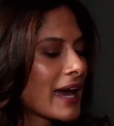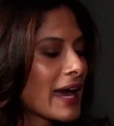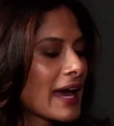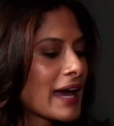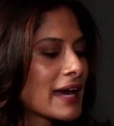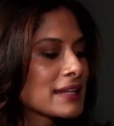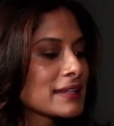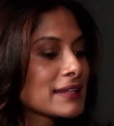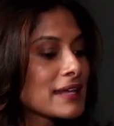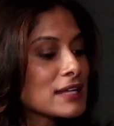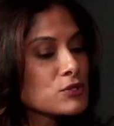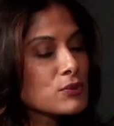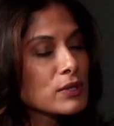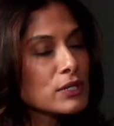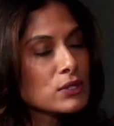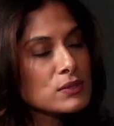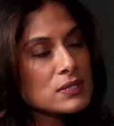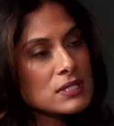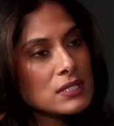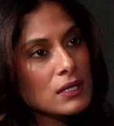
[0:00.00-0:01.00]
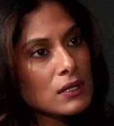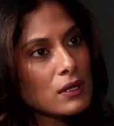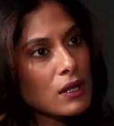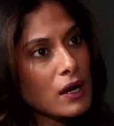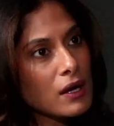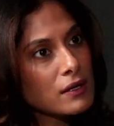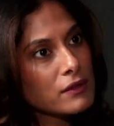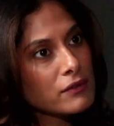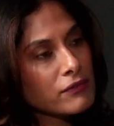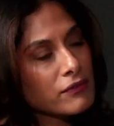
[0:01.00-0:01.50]
And that's why you see a
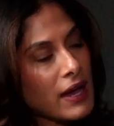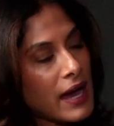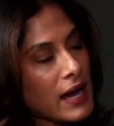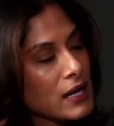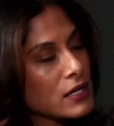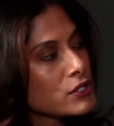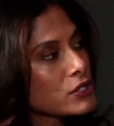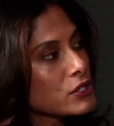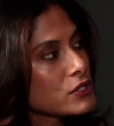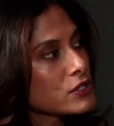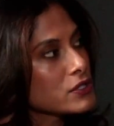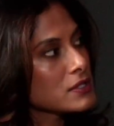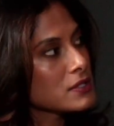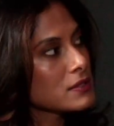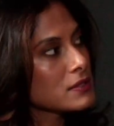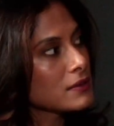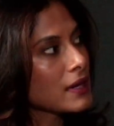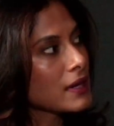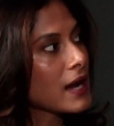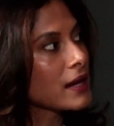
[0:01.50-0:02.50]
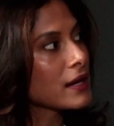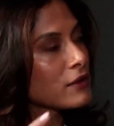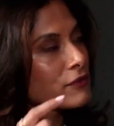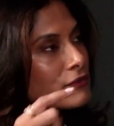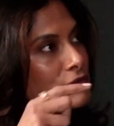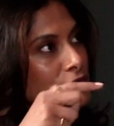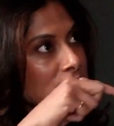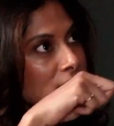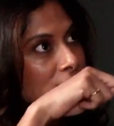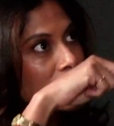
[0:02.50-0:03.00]
lot of actors kind
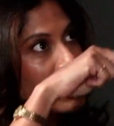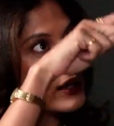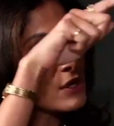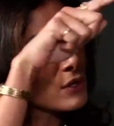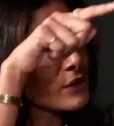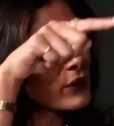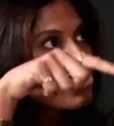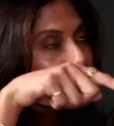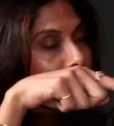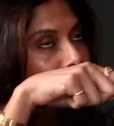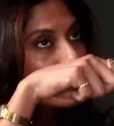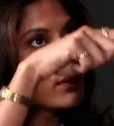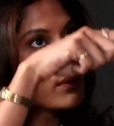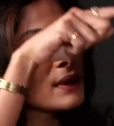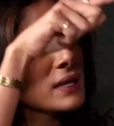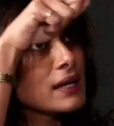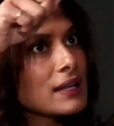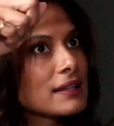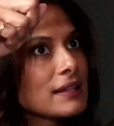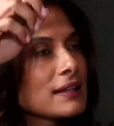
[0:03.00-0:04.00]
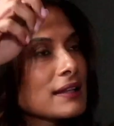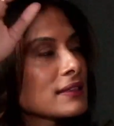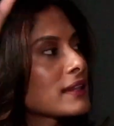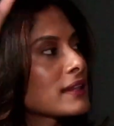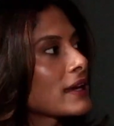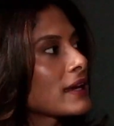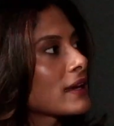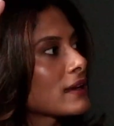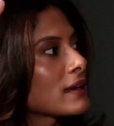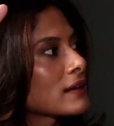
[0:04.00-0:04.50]
of cycle through it and then
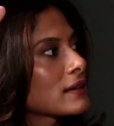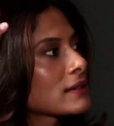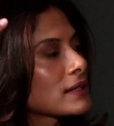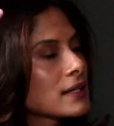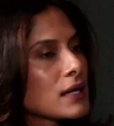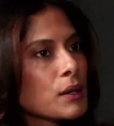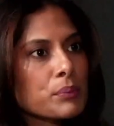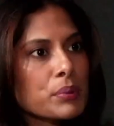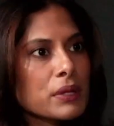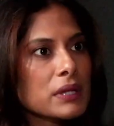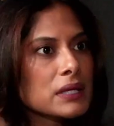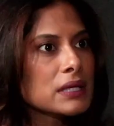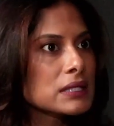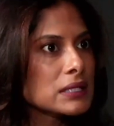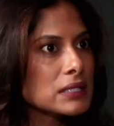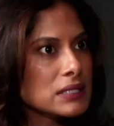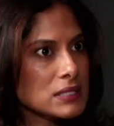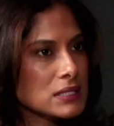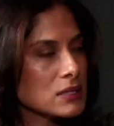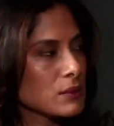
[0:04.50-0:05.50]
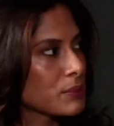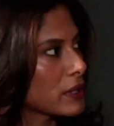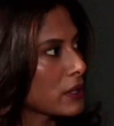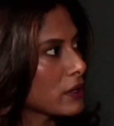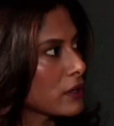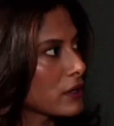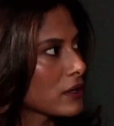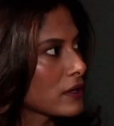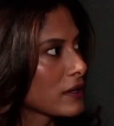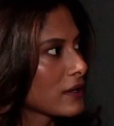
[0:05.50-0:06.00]
they completely
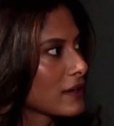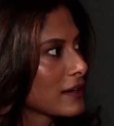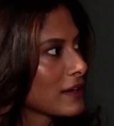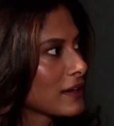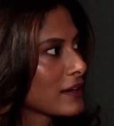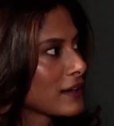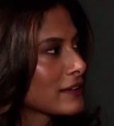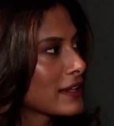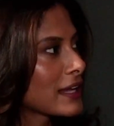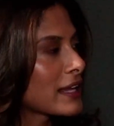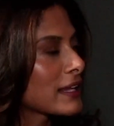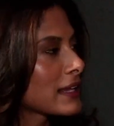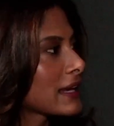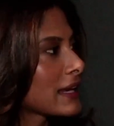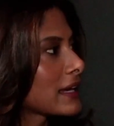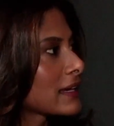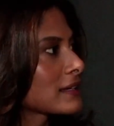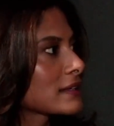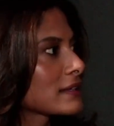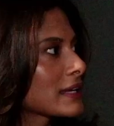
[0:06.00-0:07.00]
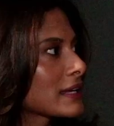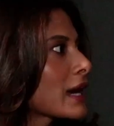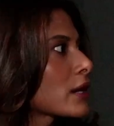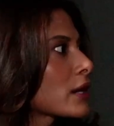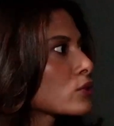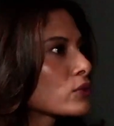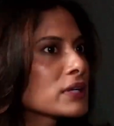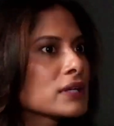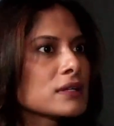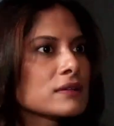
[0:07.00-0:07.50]
disappear. They like
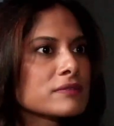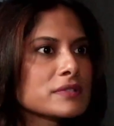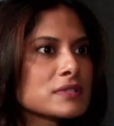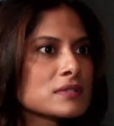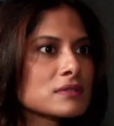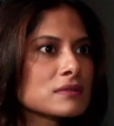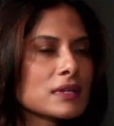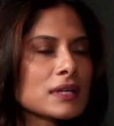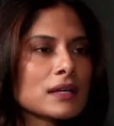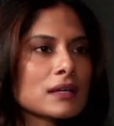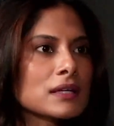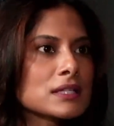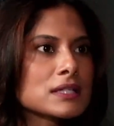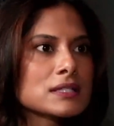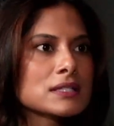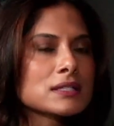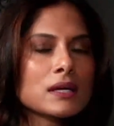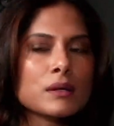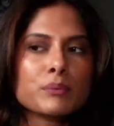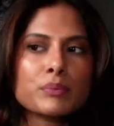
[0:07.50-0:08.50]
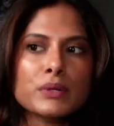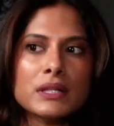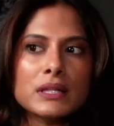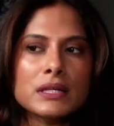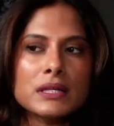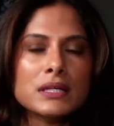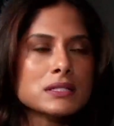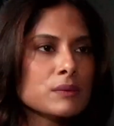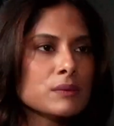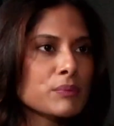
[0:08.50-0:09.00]
Keanu Reeves. He's
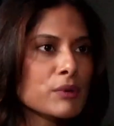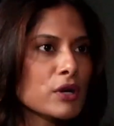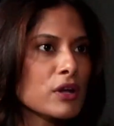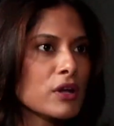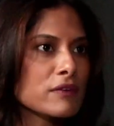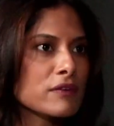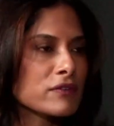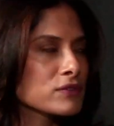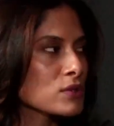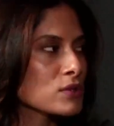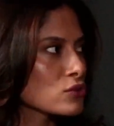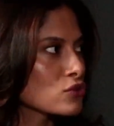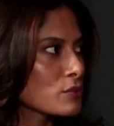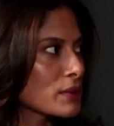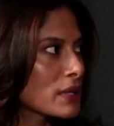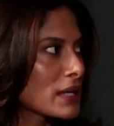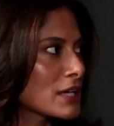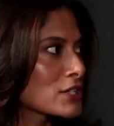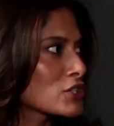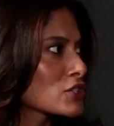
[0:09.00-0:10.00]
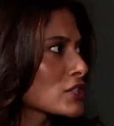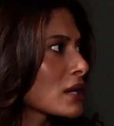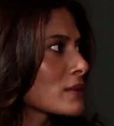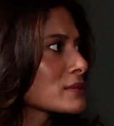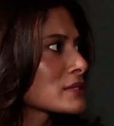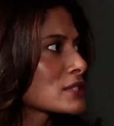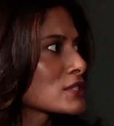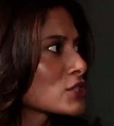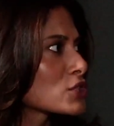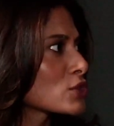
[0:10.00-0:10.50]
completely disappeared off of social media. He just
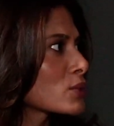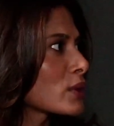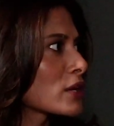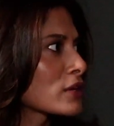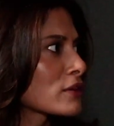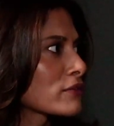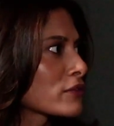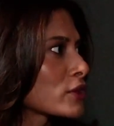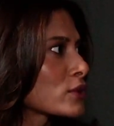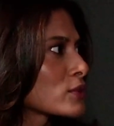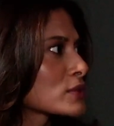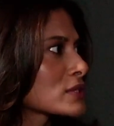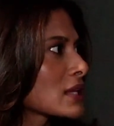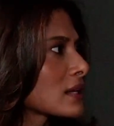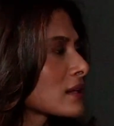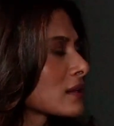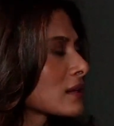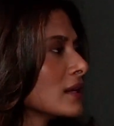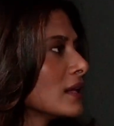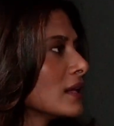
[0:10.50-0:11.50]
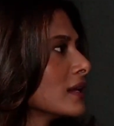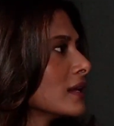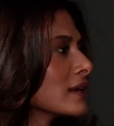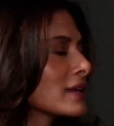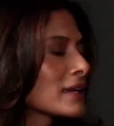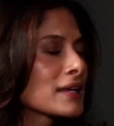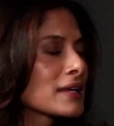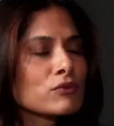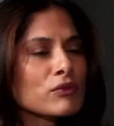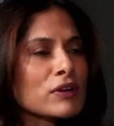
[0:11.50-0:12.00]
comes in to do interviews and
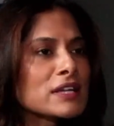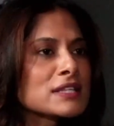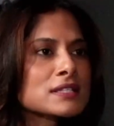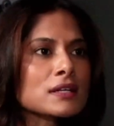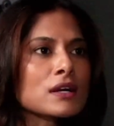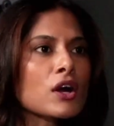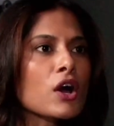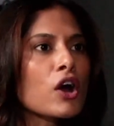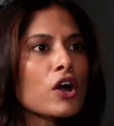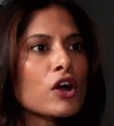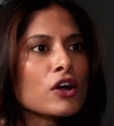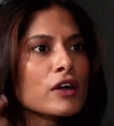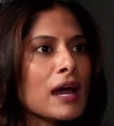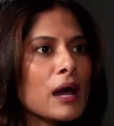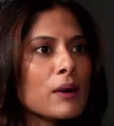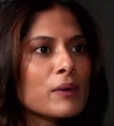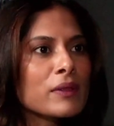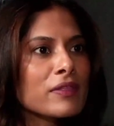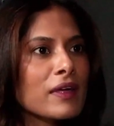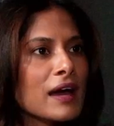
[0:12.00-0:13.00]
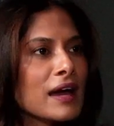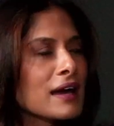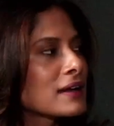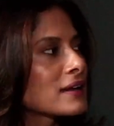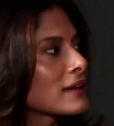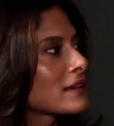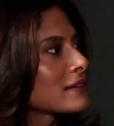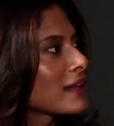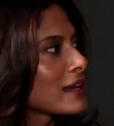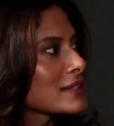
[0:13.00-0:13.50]
he'll race a car now and
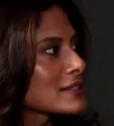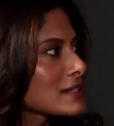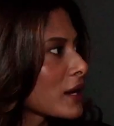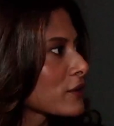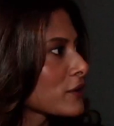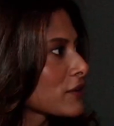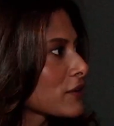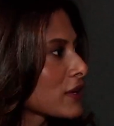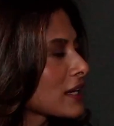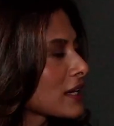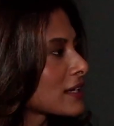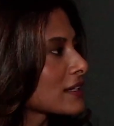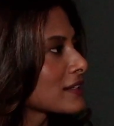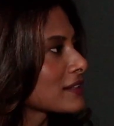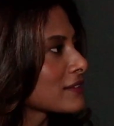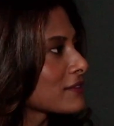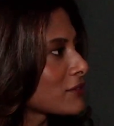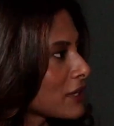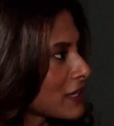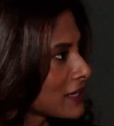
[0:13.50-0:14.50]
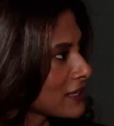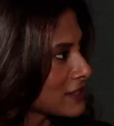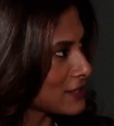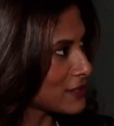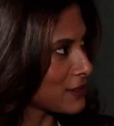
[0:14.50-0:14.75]
then. And that's kind of it. Right.